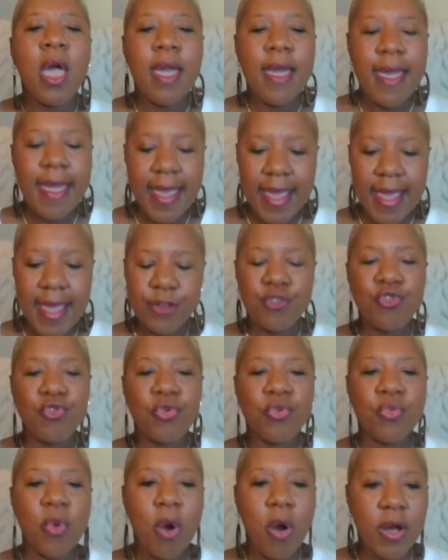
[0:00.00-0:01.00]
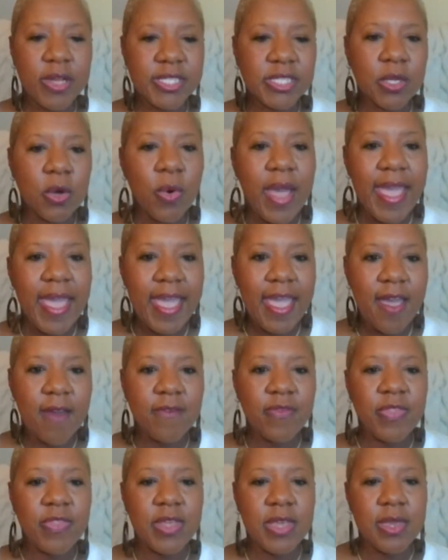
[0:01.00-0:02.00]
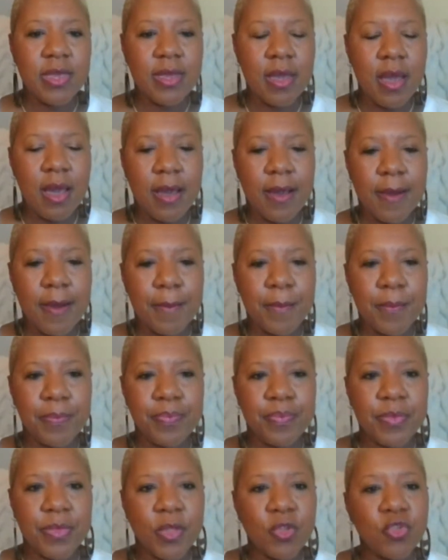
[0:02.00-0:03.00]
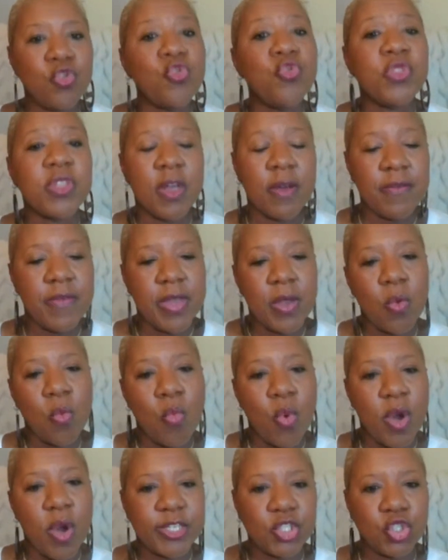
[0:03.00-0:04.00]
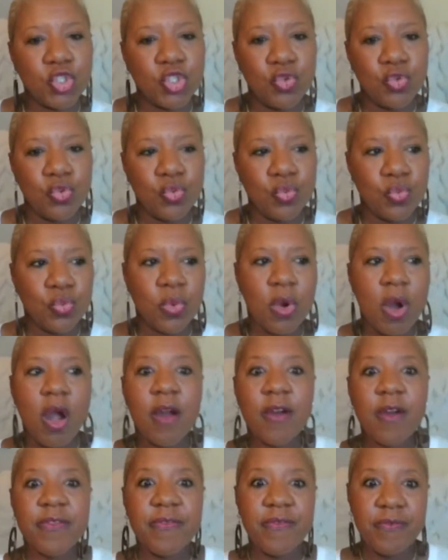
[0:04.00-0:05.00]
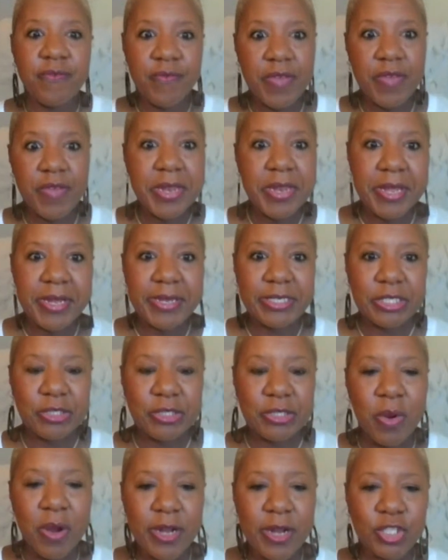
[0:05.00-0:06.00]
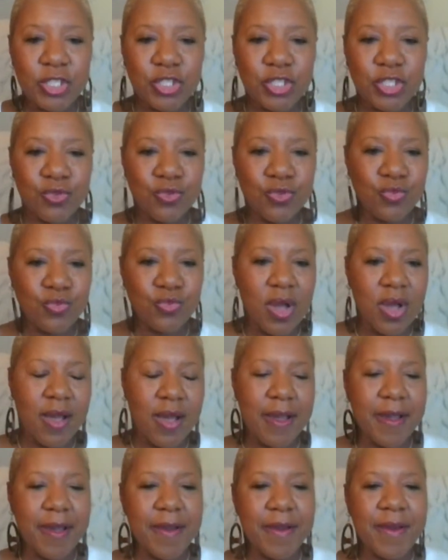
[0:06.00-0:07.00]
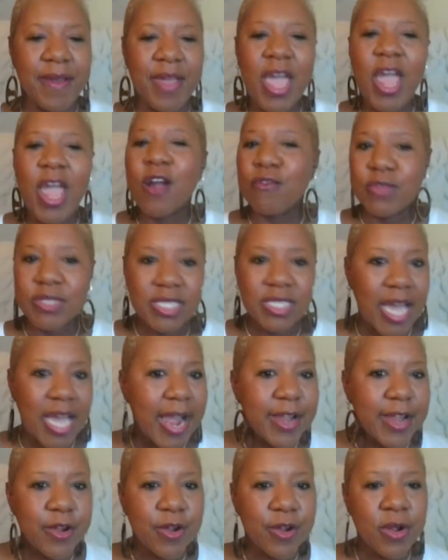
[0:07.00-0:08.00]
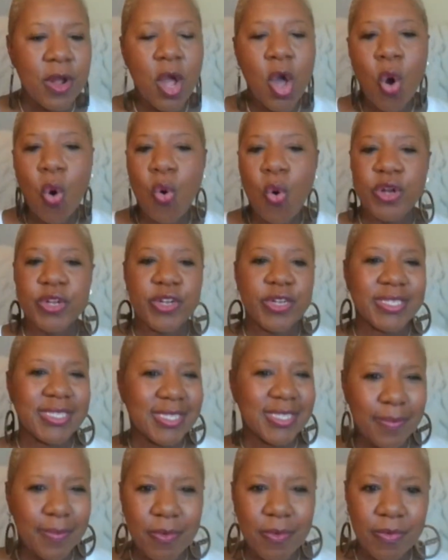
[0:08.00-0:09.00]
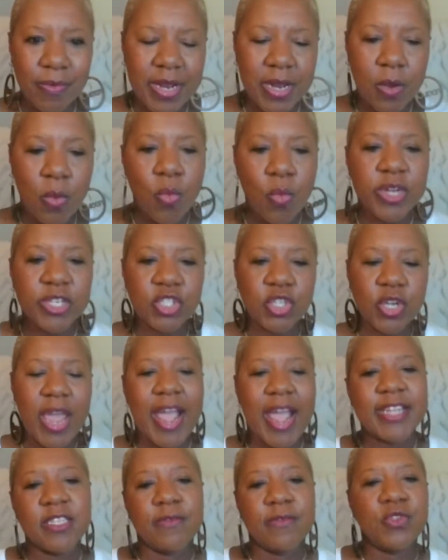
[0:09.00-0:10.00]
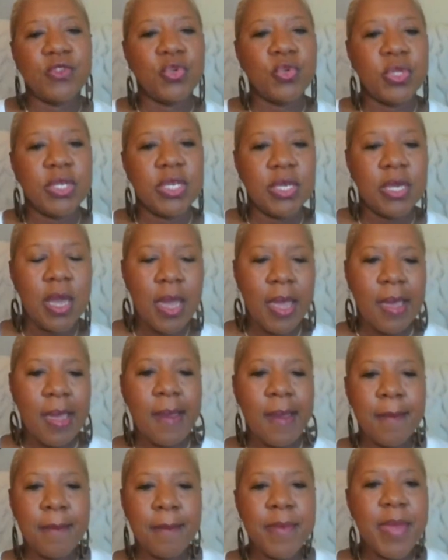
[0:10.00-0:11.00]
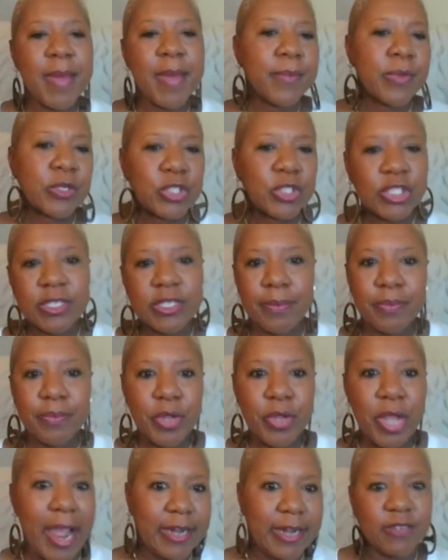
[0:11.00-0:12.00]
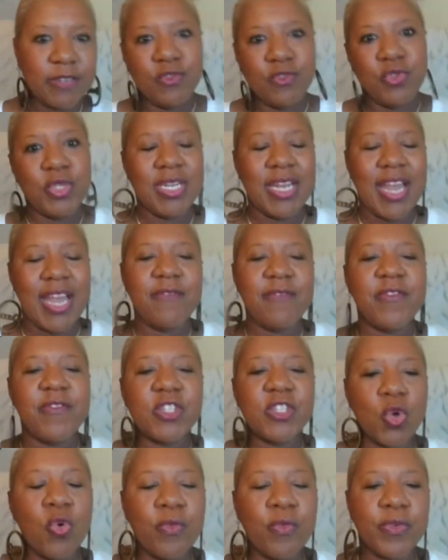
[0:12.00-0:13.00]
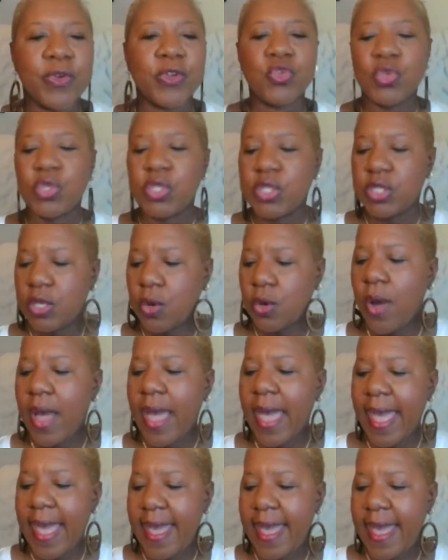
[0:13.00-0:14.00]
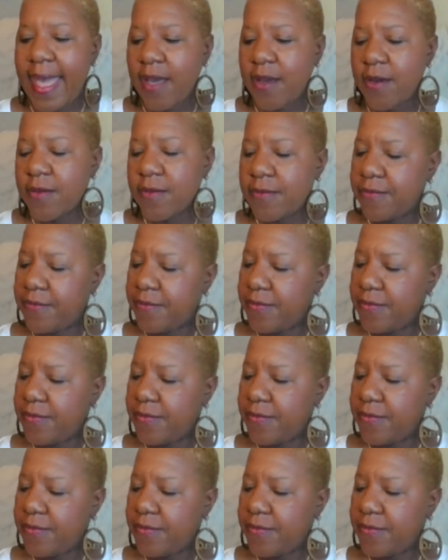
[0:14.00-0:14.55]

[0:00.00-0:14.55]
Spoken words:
and you also have the use of it once you are finished, once you retire or you're separated. Once your active duty your active duty life is over, you still have